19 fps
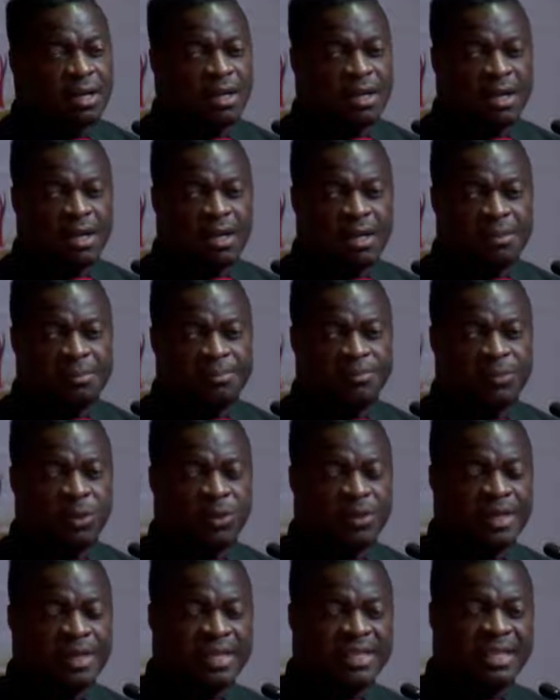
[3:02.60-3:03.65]

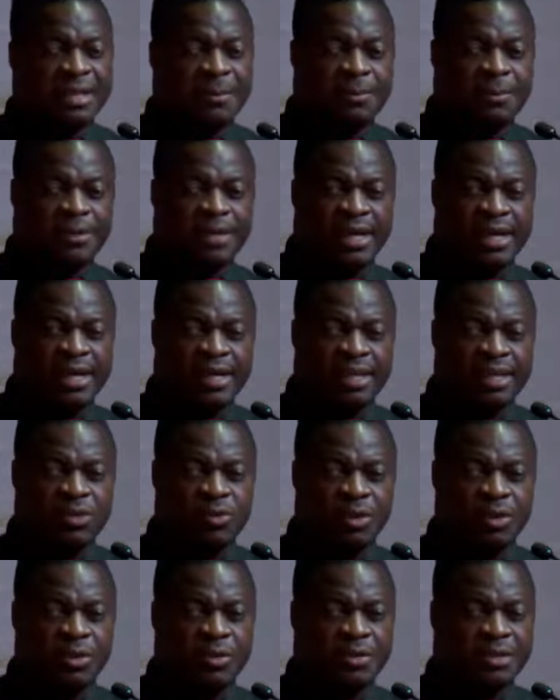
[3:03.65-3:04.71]
On that table there, that's
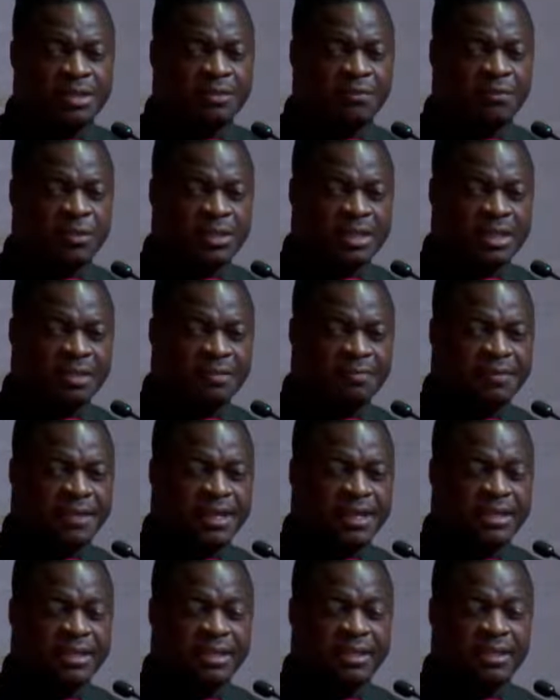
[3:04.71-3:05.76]
where you receive your
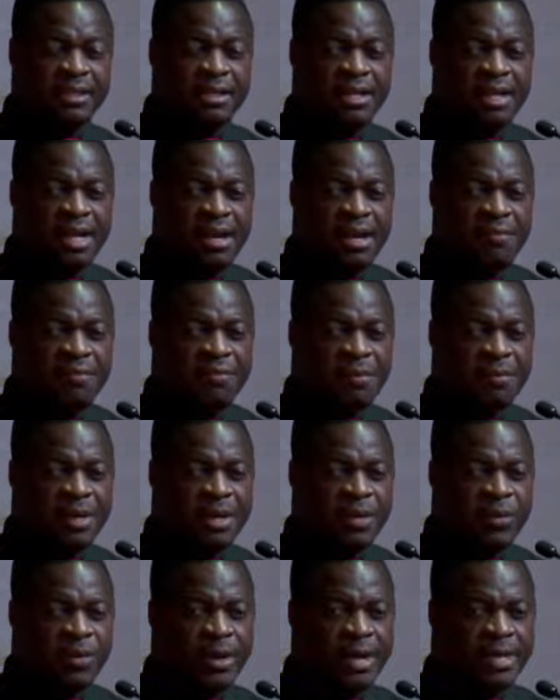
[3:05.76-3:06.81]
certificate. And from there,
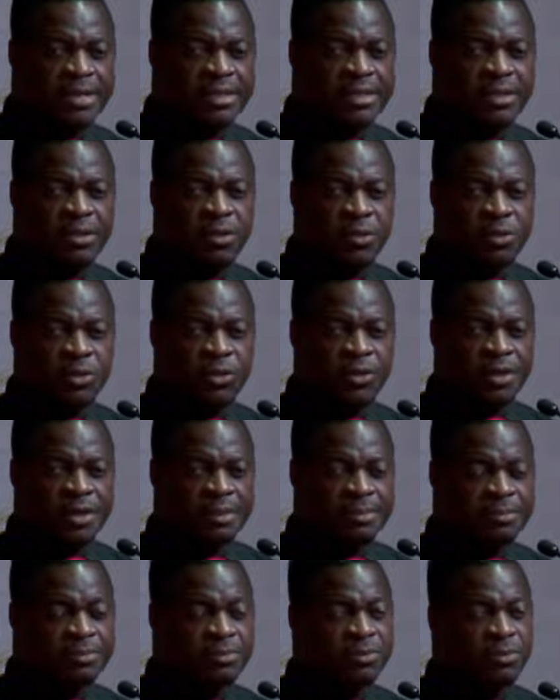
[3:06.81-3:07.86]
you exit the
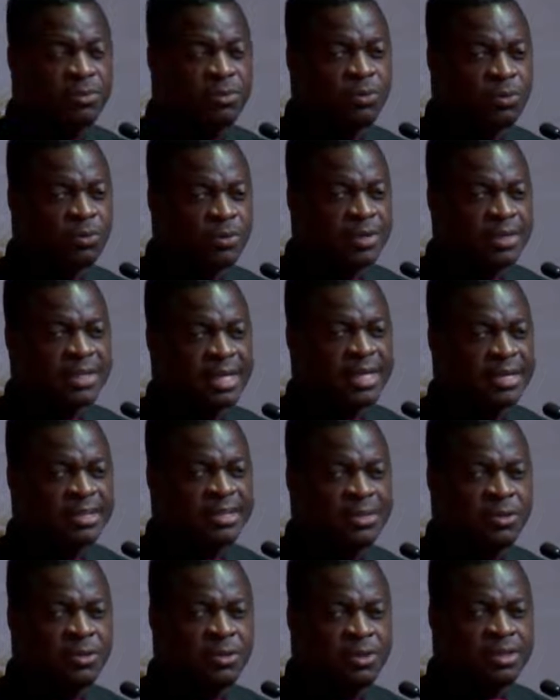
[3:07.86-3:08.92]
auditorium through those
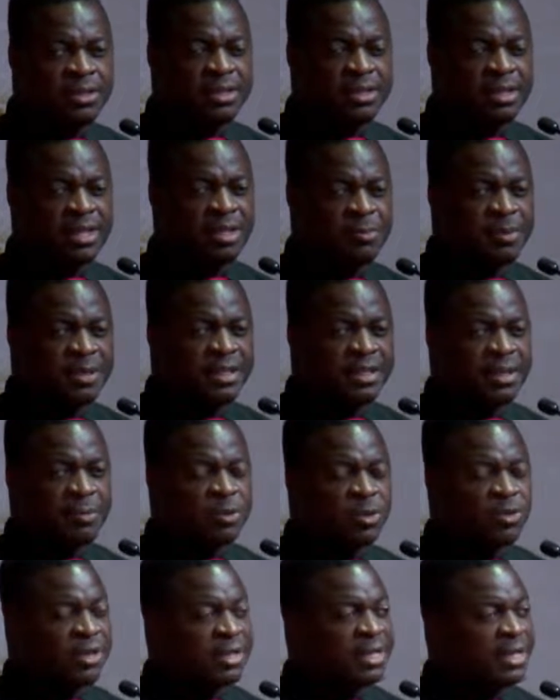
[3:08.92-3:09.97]
exit doors as being
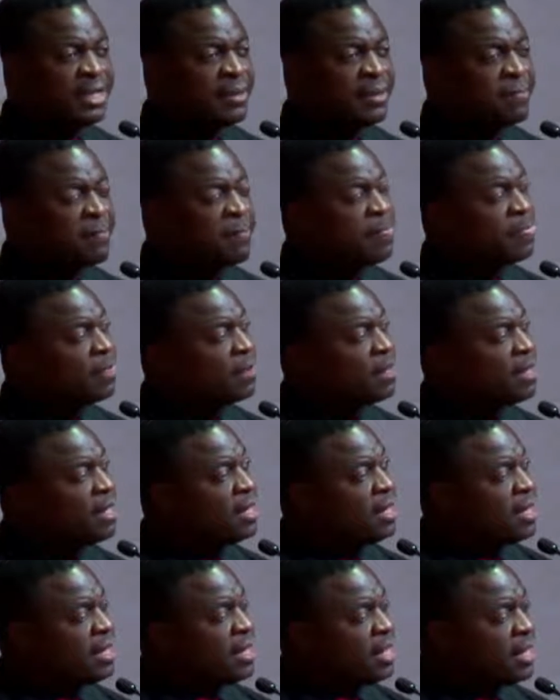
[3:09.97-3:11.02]
demonstrated.
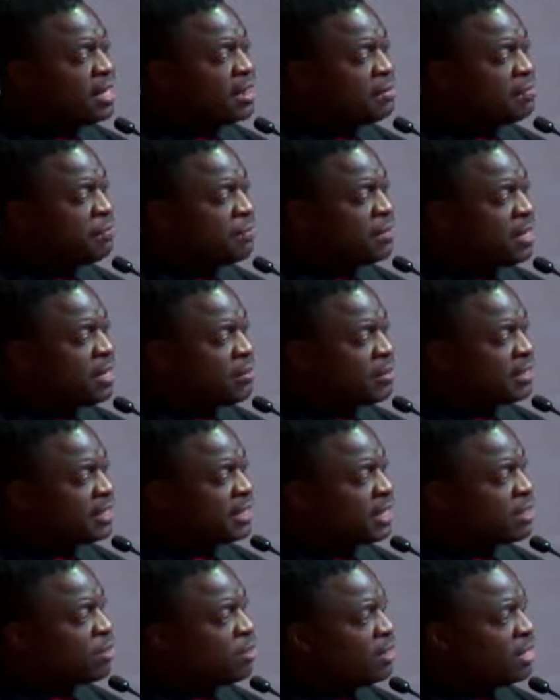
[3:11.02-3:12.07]
In the foyer, we
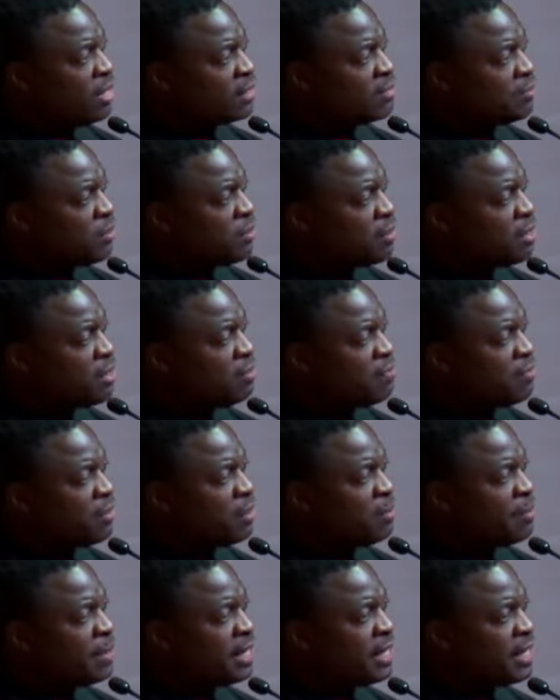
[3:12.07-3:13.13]
take your last photograph for
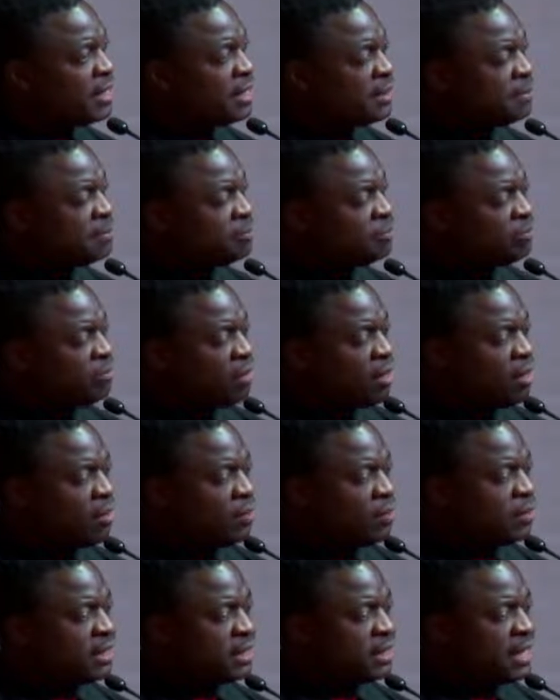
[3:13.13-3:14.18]
the package,
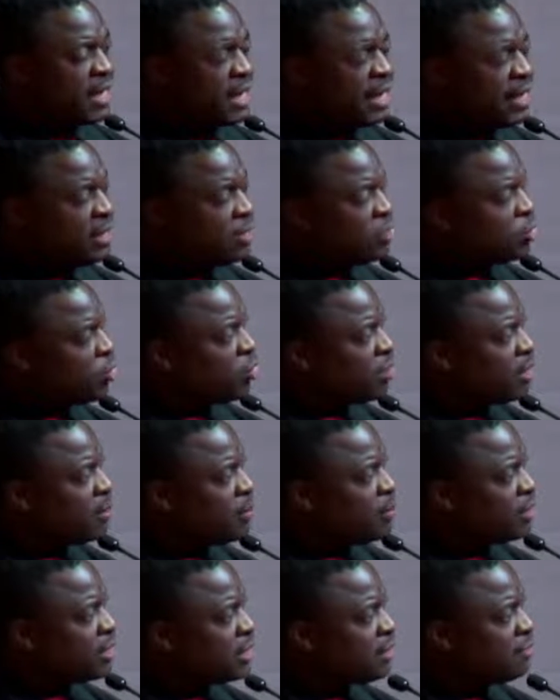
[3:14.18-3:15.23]
which is a head and shoulder
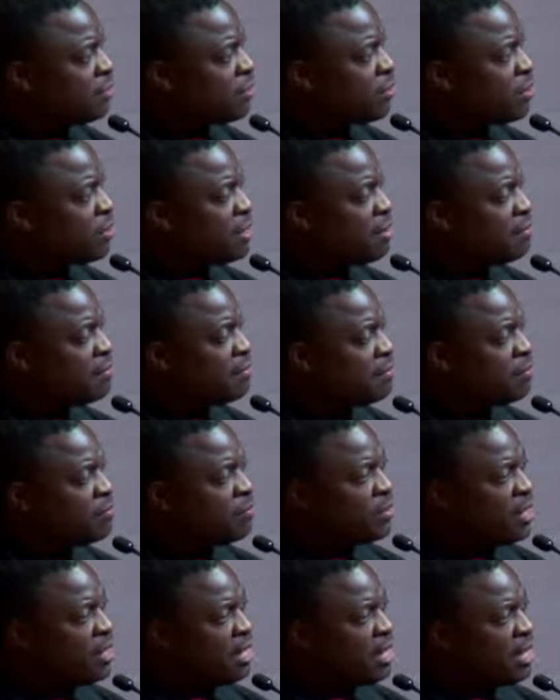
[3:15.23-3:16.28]
portrait photograph.
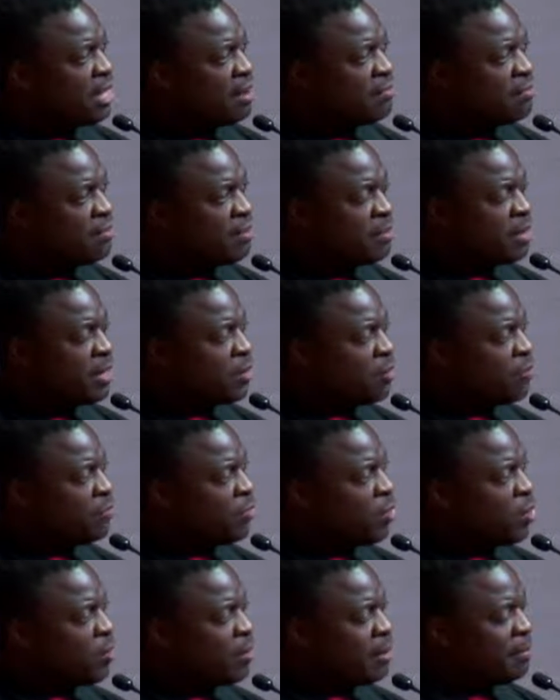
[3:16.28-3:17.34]
And from there, you
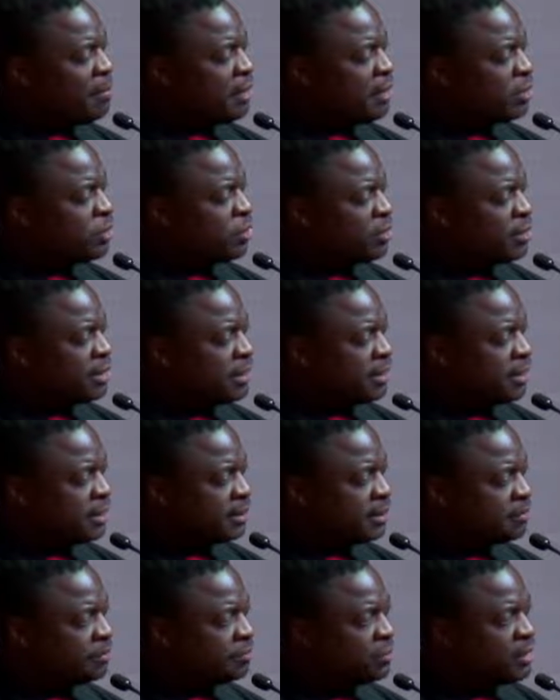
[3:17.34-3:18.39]
follow way back to your seat.